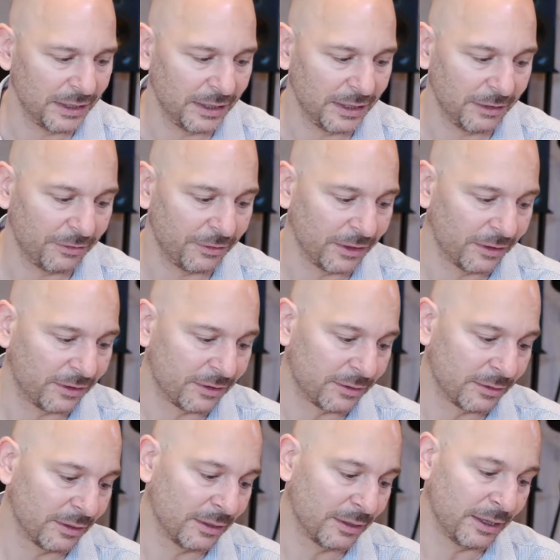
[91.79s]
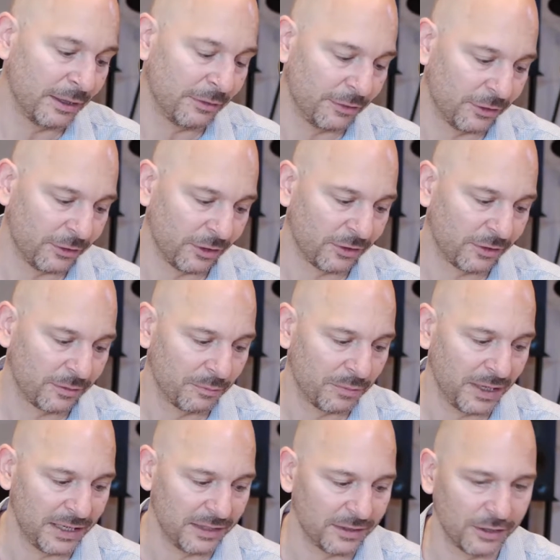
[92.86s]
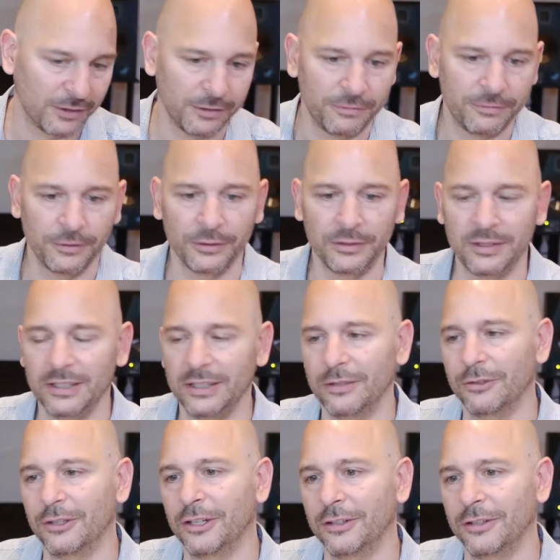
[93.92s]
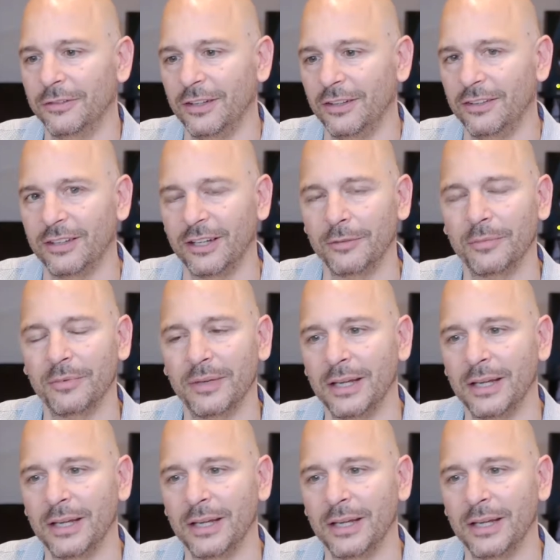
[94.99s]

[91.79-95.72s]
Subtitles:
if it's just plays out the front and not out of the sub,